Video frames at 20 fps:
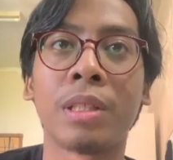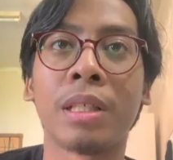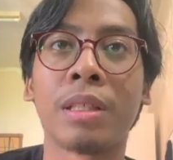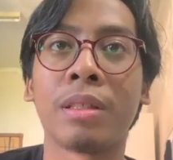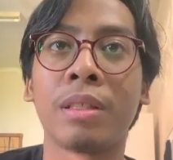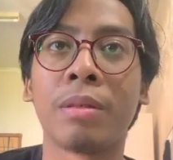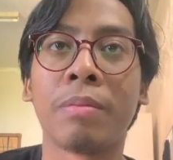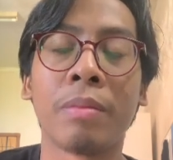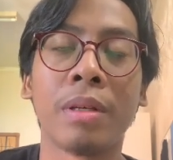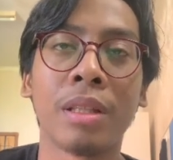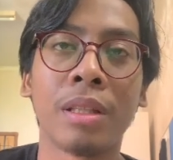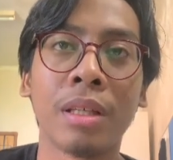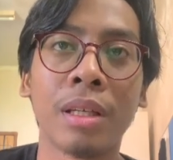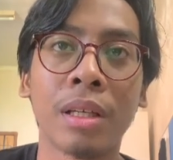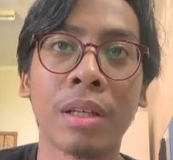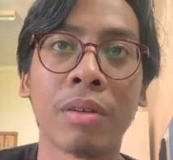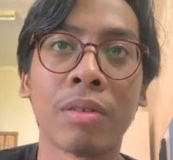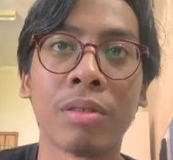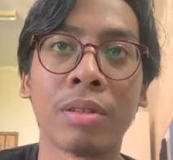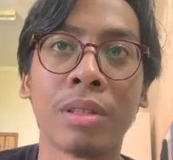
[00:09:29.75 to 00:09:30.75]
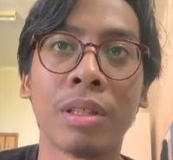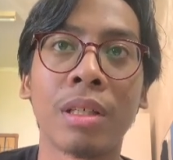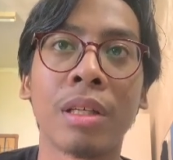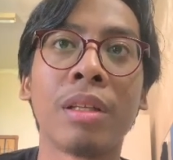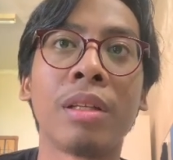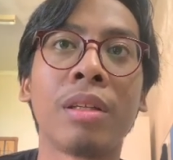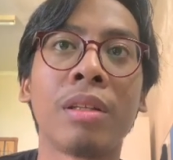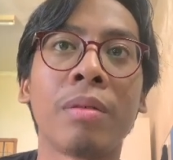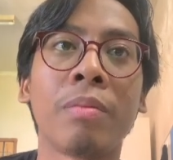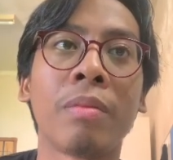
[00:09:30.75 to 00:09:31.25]
has a better accuracy
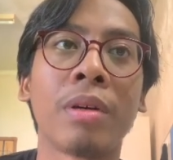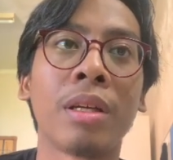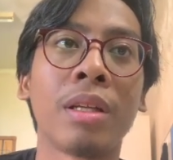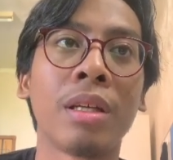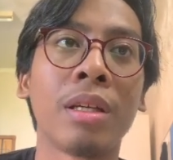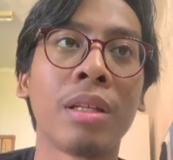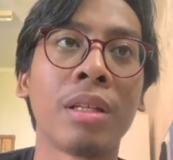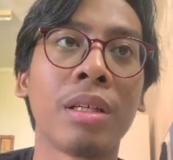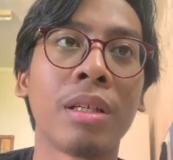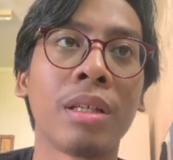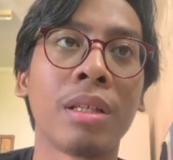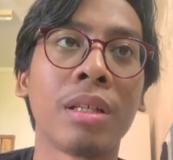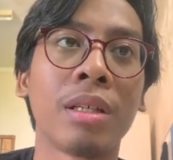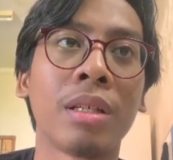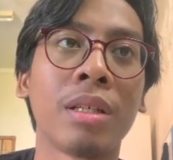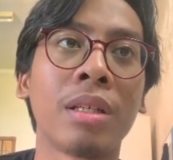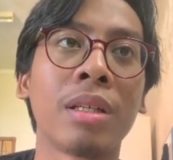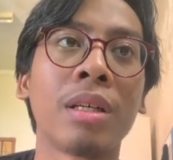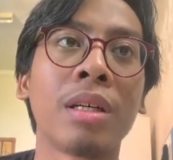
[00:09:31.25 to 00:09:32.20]
in determining the